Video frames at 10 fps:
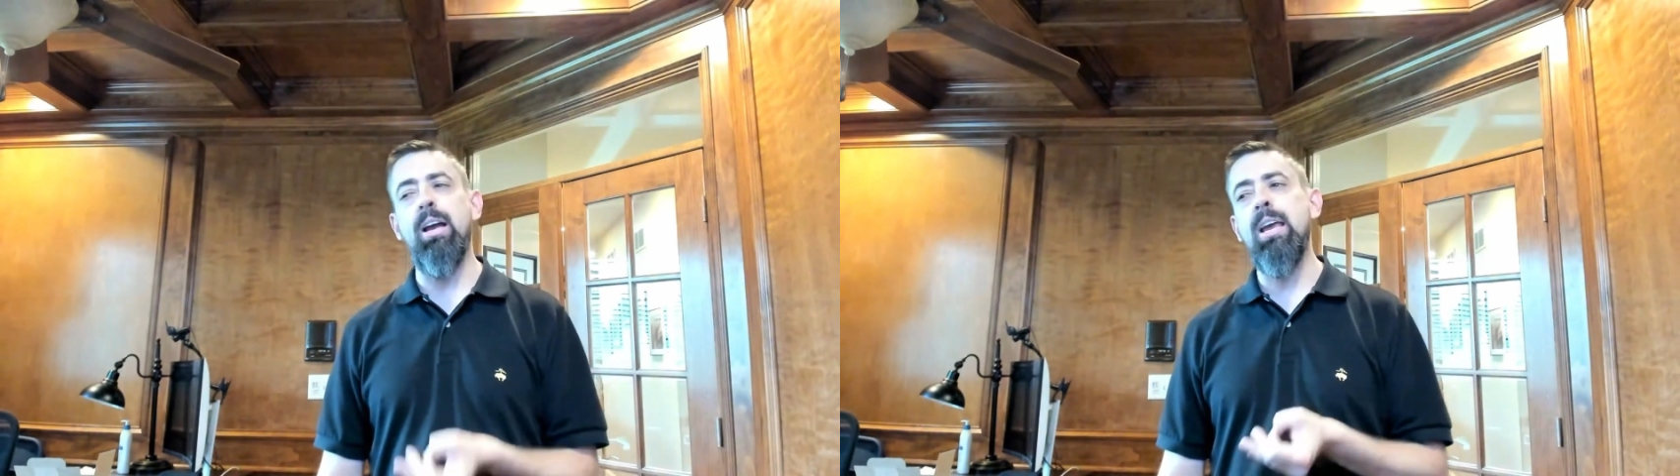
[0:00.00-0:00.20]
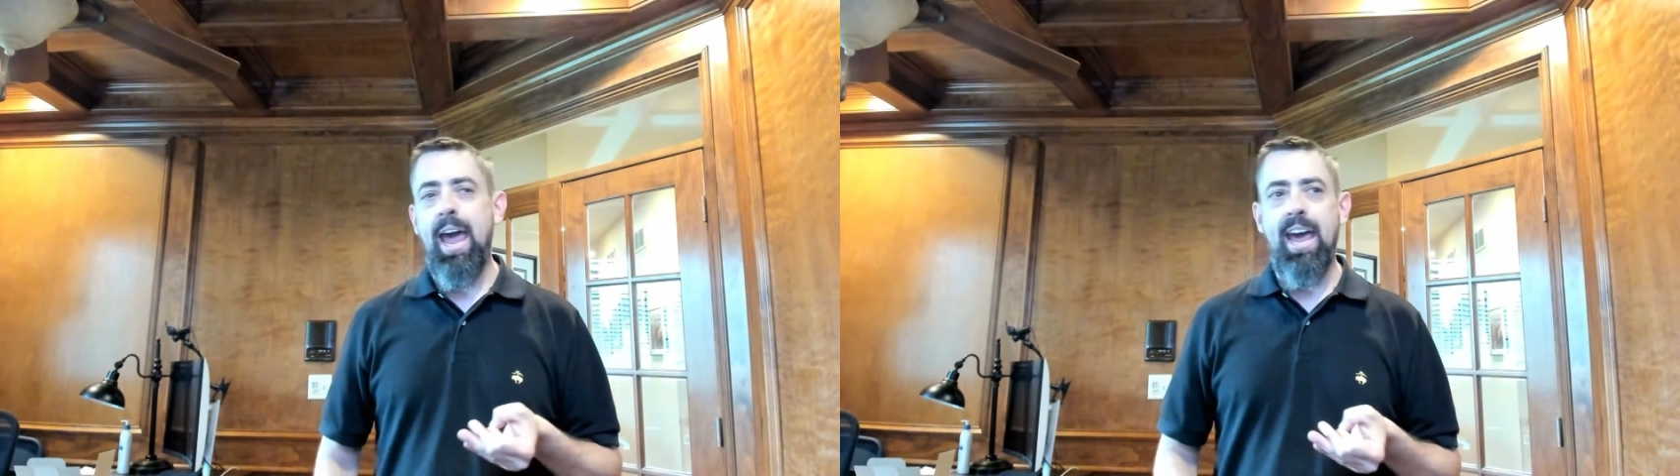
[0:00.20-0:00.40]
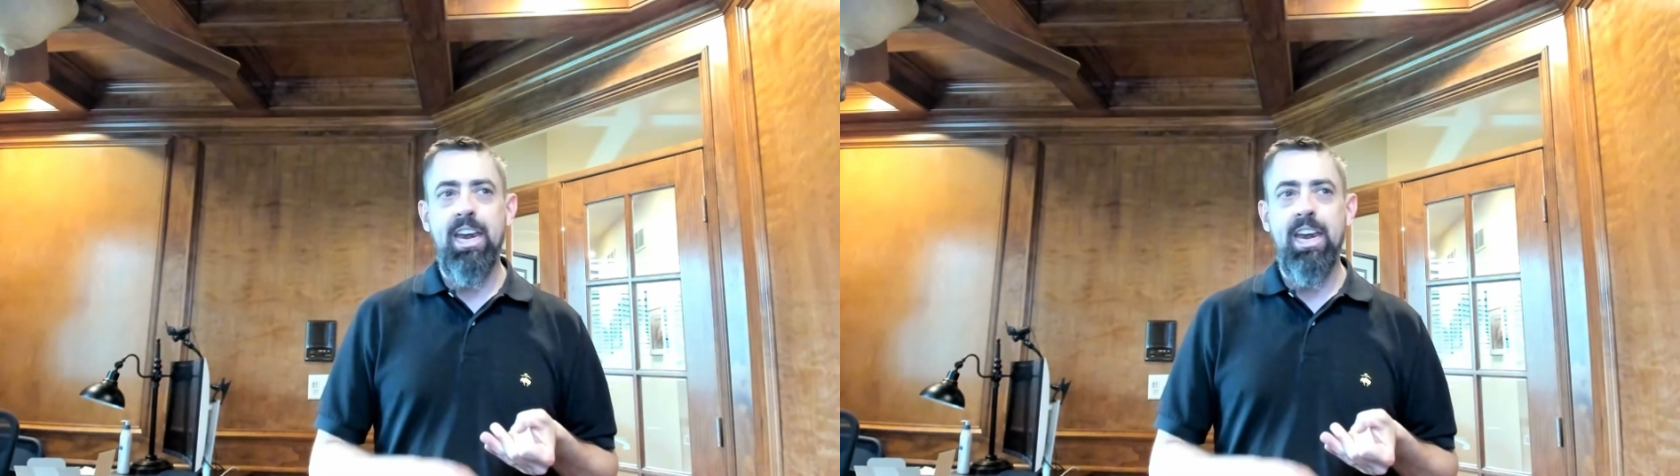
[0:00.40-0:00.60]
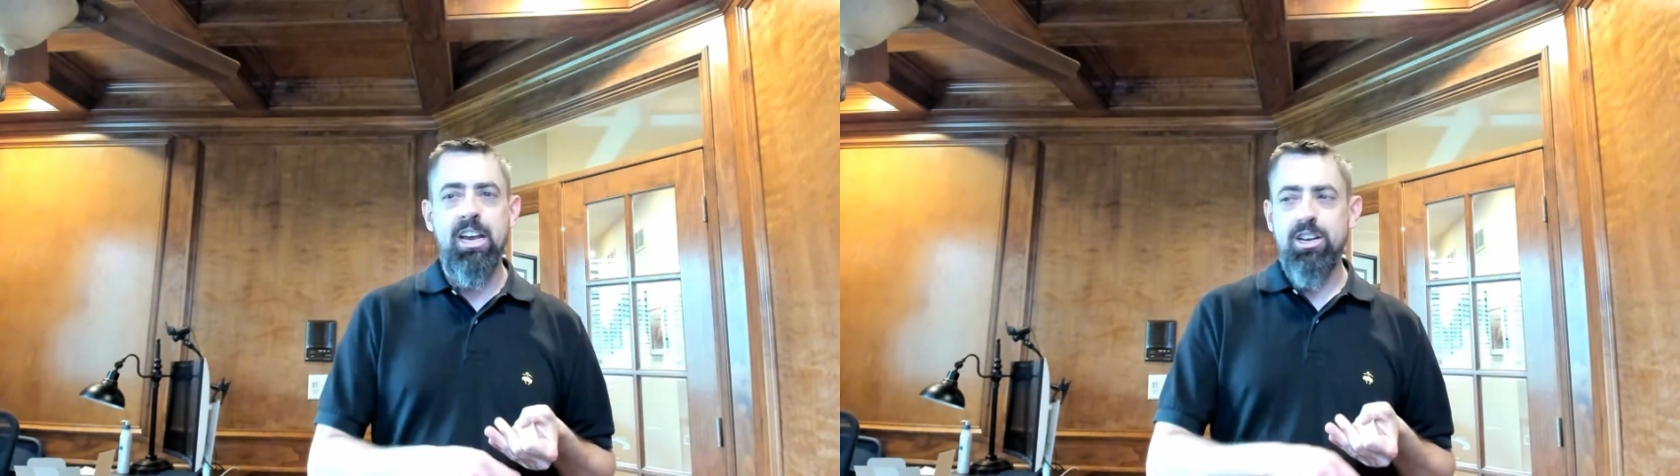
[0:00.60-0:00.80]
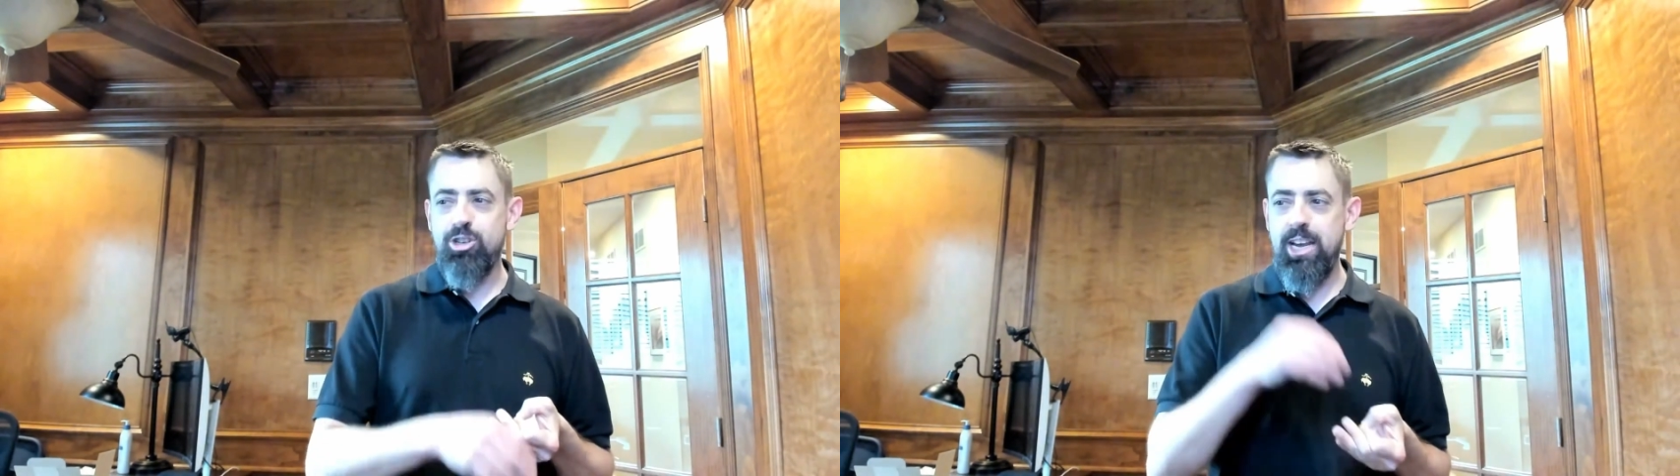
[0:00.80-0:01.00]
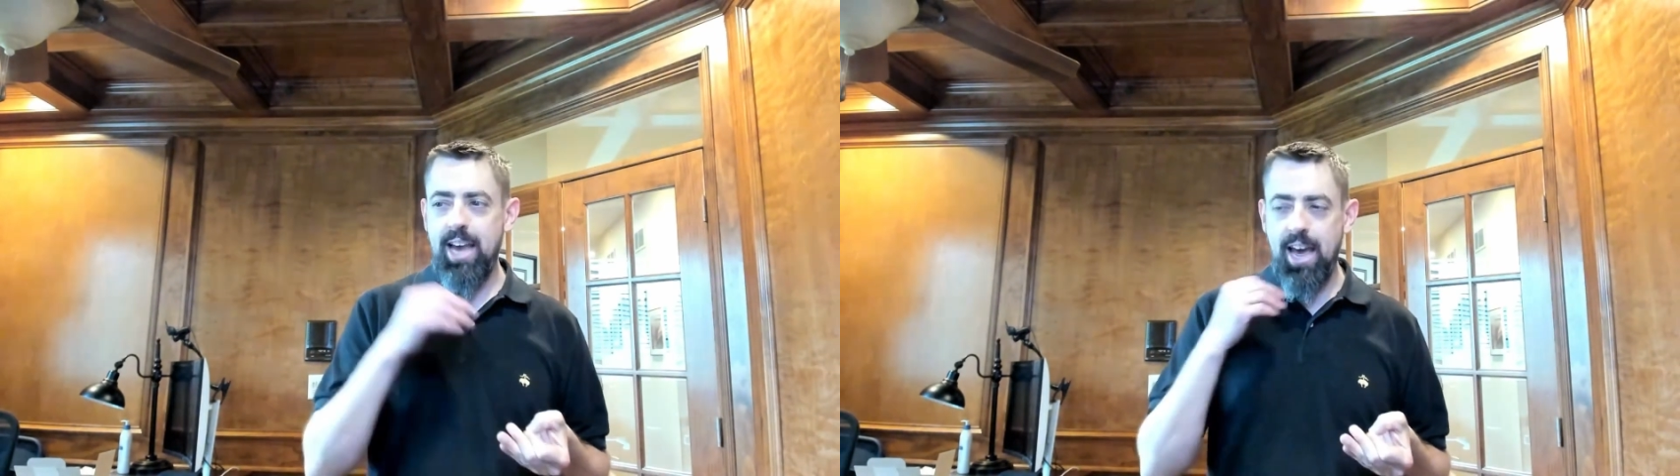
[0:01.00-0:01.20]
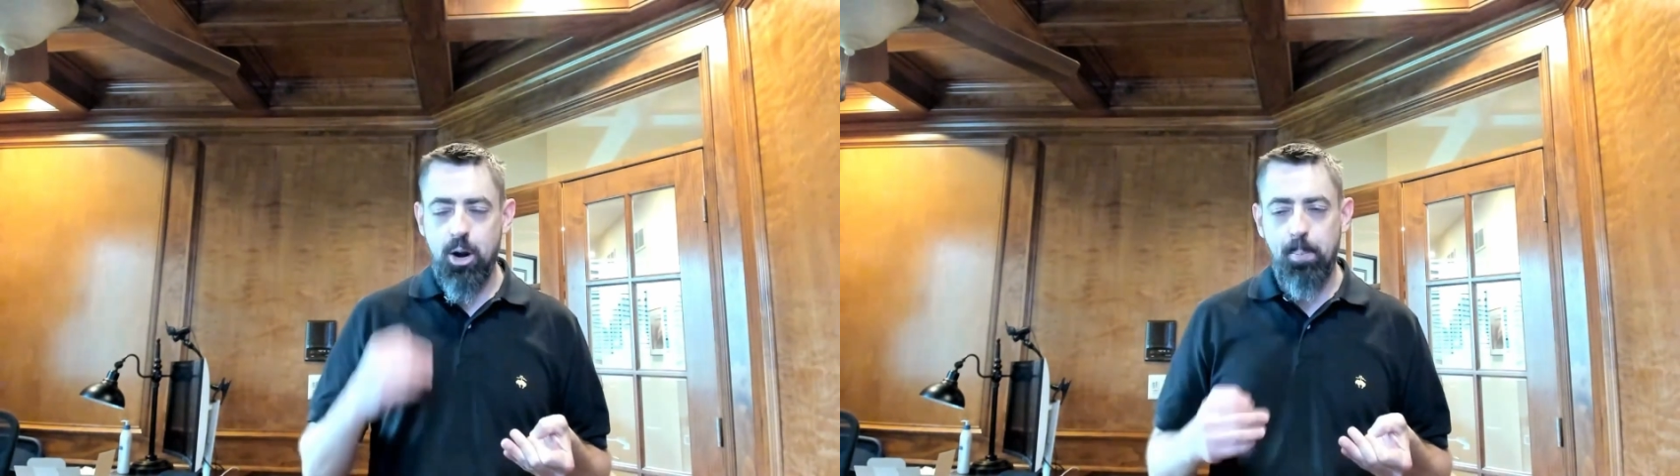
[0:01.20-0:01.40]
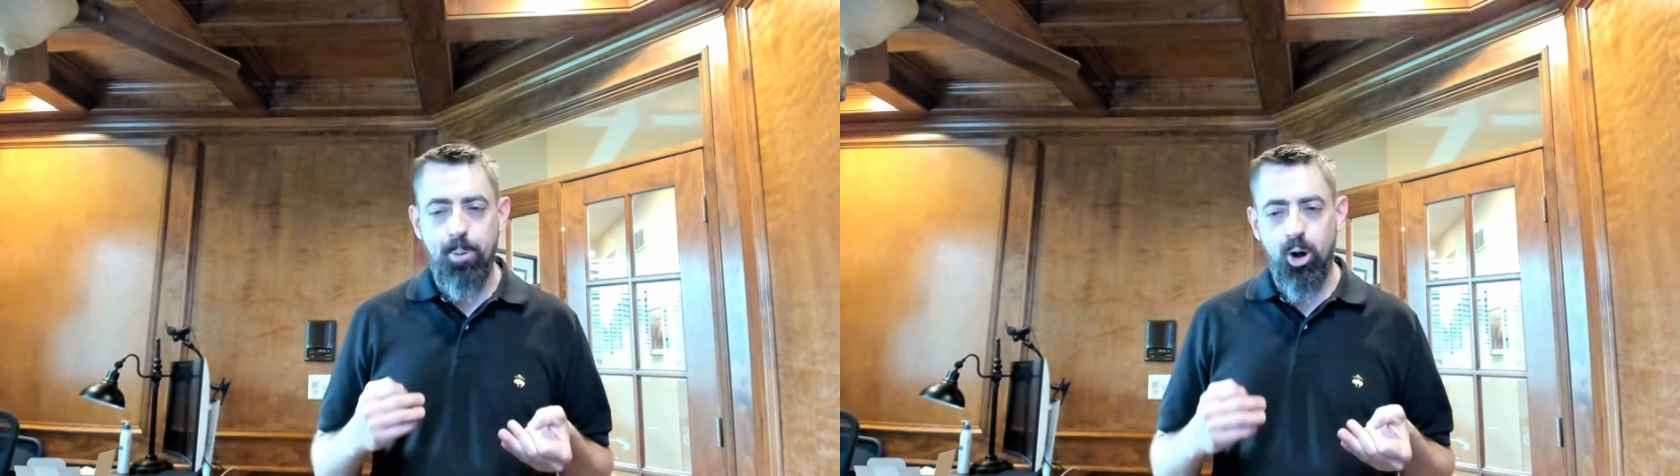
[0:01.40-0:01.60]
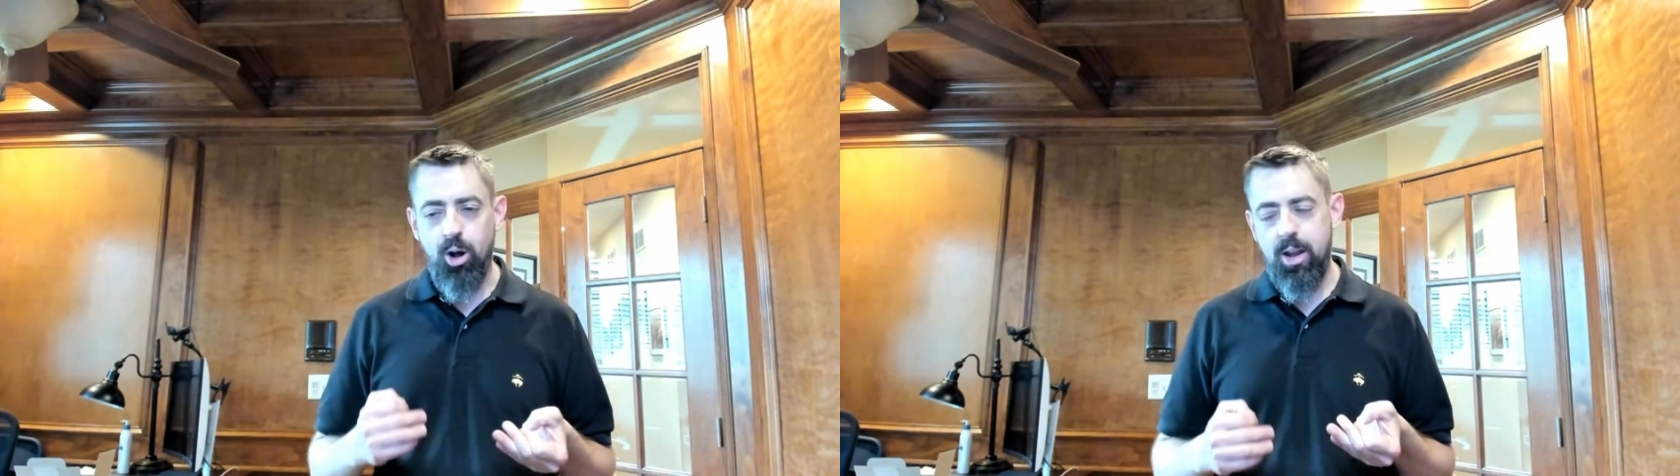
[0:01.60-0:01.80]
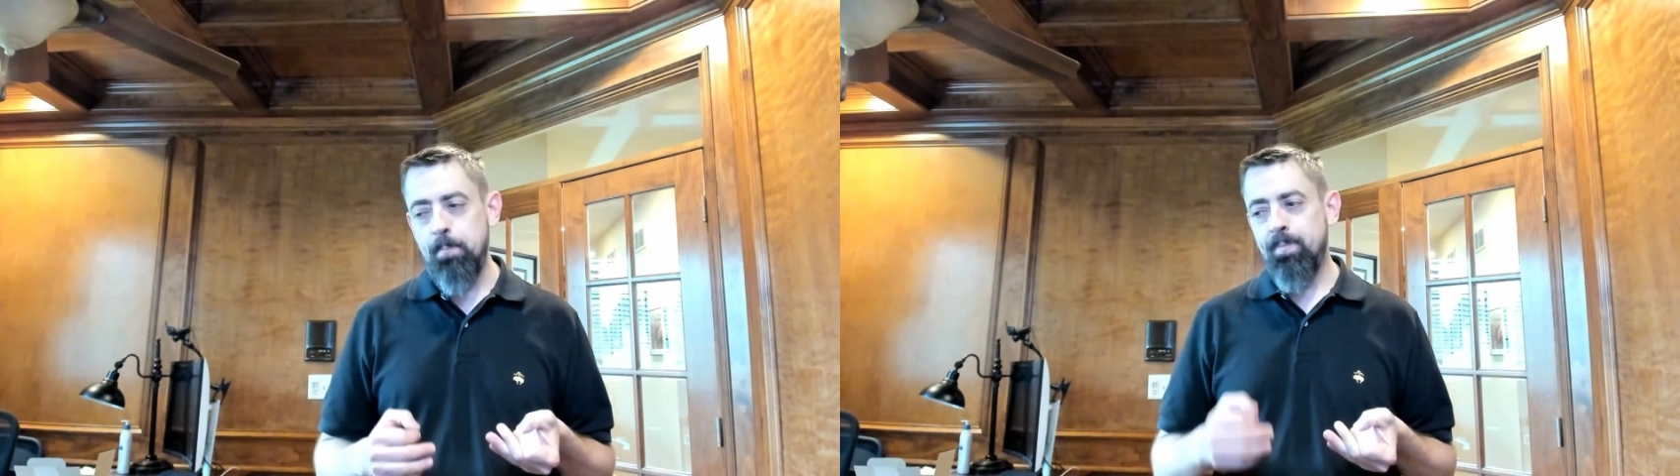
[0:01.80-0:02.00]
And she had a book